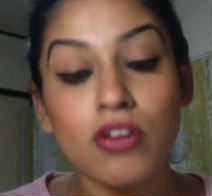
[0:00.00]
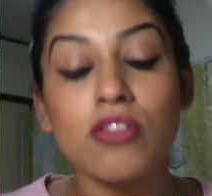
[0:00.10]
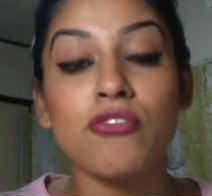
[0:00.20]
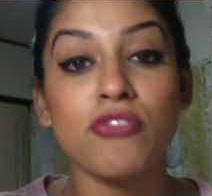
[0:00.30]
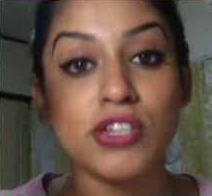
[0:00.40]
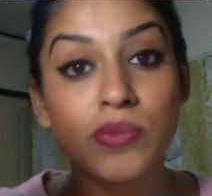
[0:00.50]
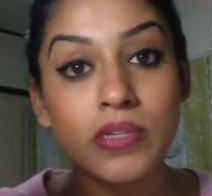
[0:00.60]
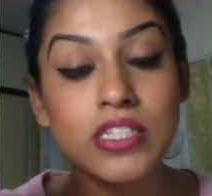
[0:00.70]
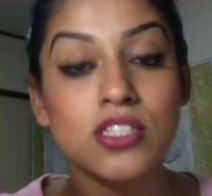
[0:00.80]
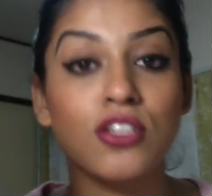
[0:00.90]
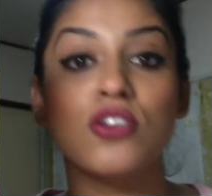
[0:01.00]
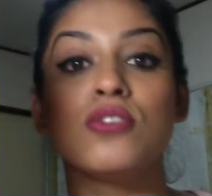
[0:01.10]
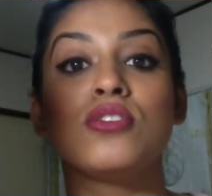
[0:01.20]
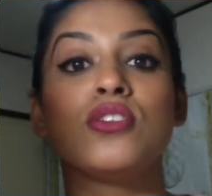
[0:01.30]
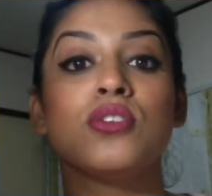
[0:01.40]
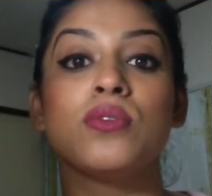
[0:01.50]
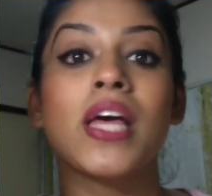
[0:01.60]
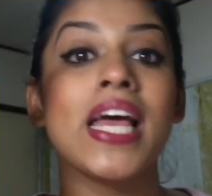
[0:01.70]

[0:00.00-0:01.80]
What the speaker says: the first place you go to